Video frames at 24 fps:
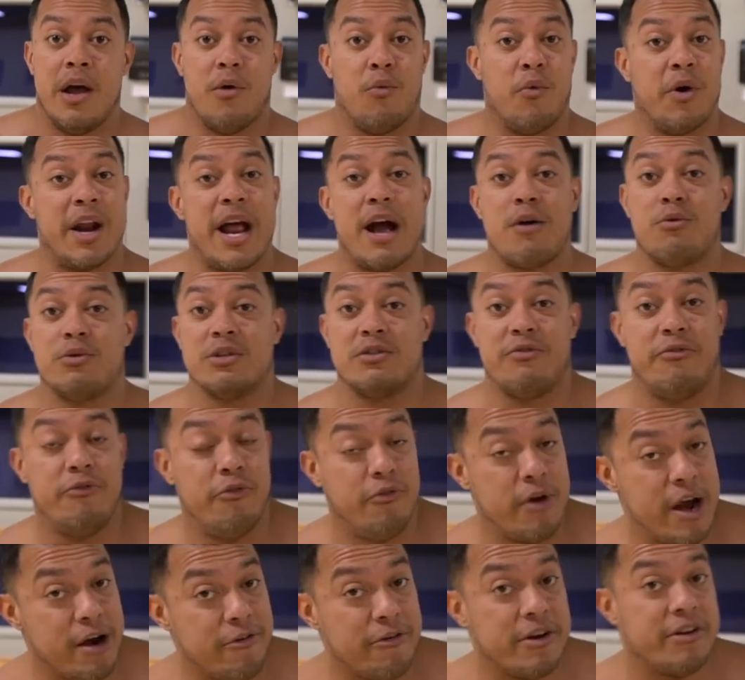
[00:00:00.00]
when I was
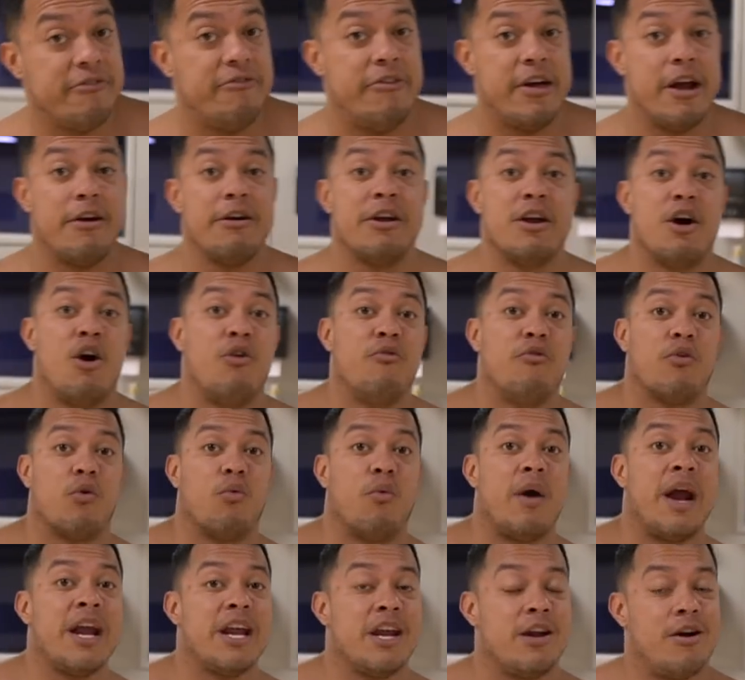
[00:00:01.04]
very, very
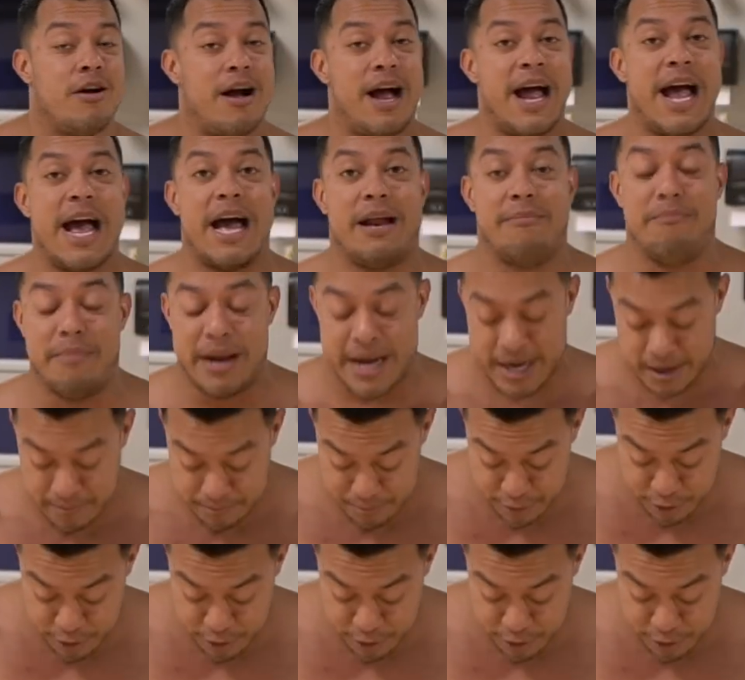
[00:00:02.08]
overweight, you know, I had man